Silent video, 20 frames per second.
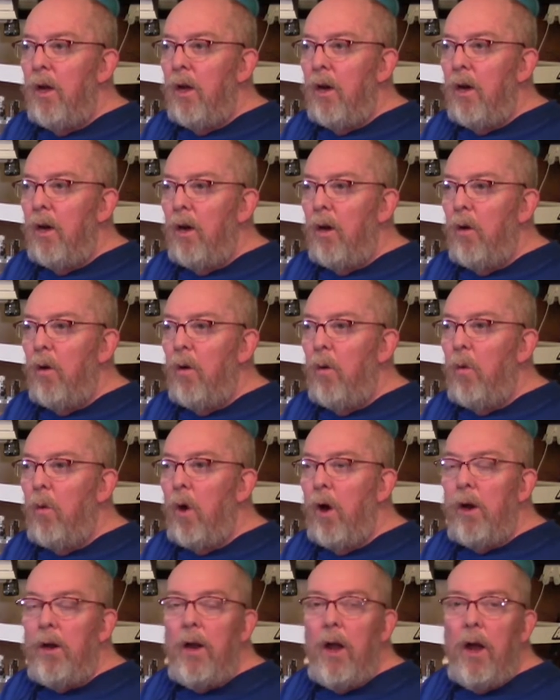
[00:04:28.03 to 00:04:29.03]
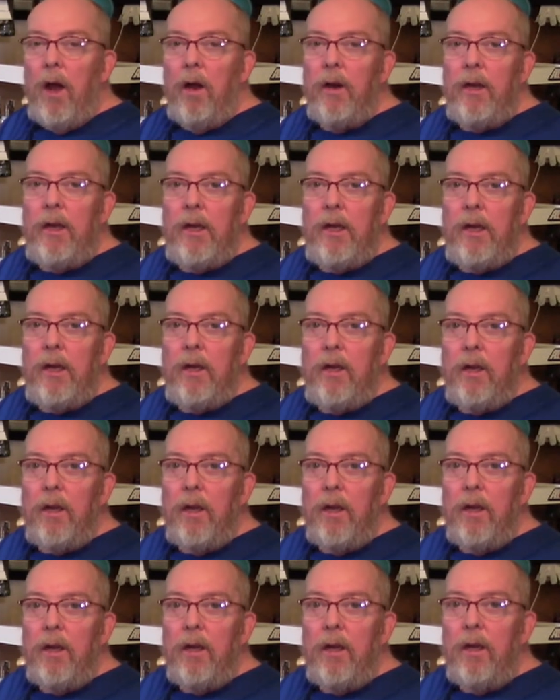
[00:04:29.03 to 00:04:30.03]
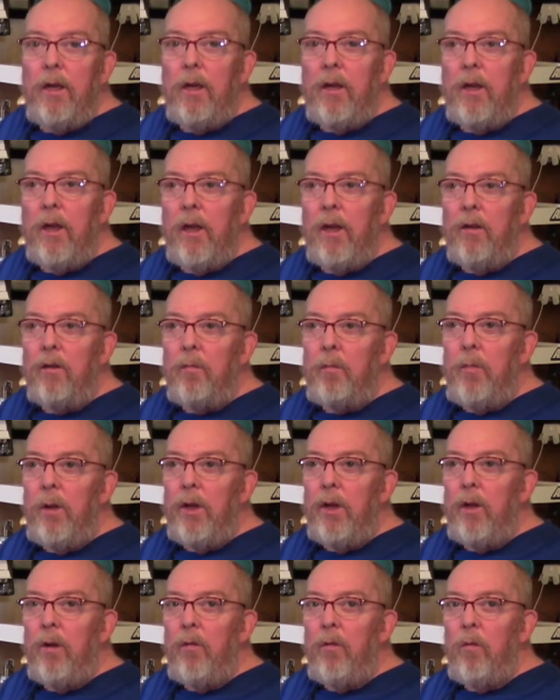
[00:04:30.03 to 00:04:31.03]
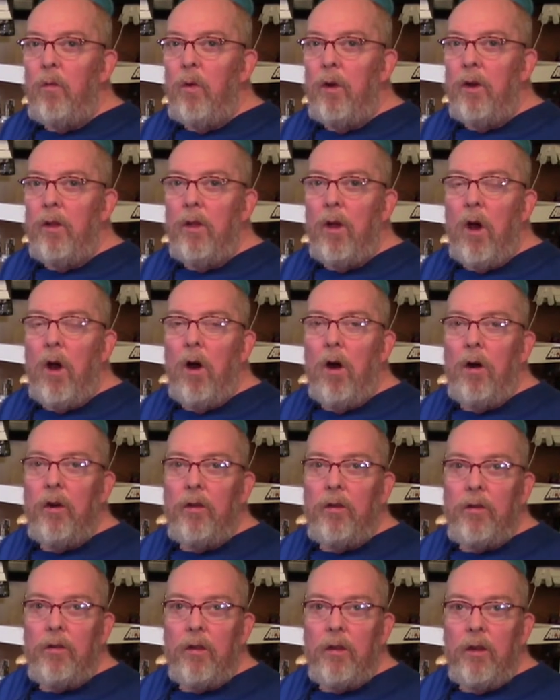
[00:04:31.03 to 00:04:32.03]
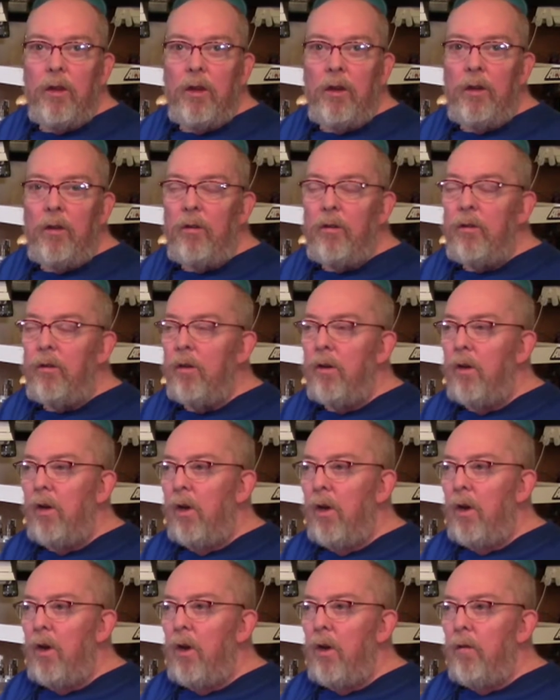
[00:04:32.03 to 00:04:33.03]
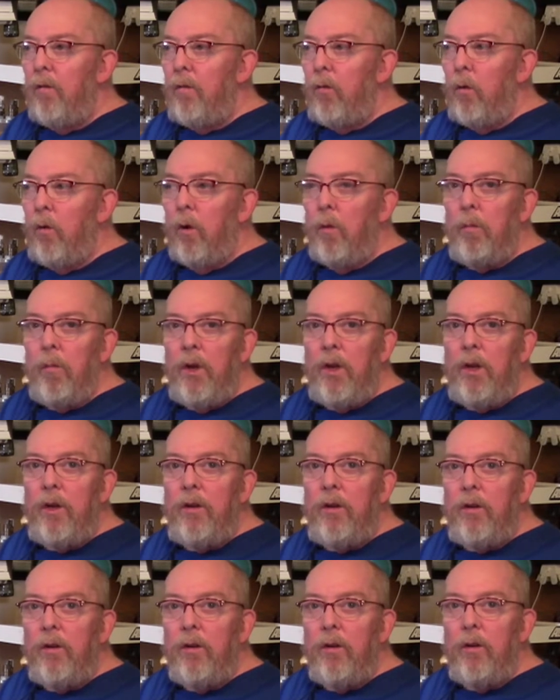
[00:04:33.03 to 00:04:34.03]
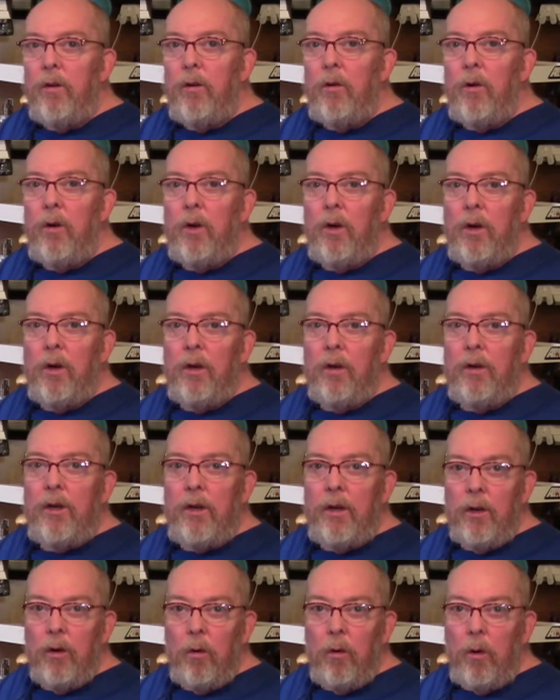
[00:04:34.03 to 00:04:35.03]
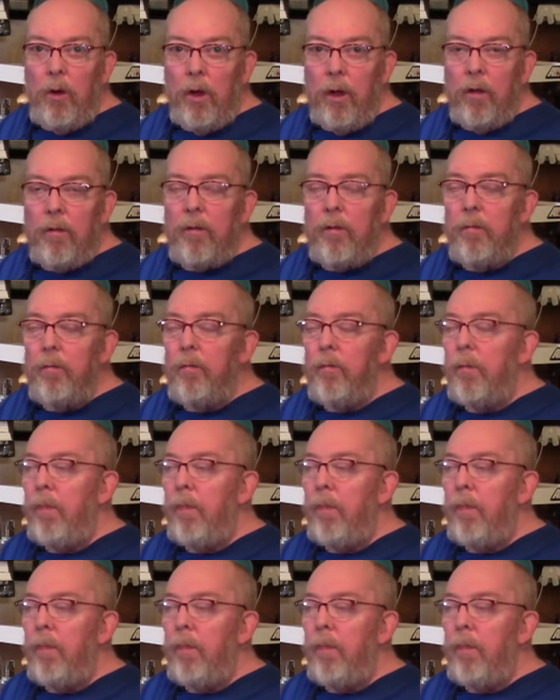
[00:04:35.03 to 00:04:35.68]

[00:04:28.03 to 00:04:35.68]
what and how to eat has been one of the hardest things for me to deal with.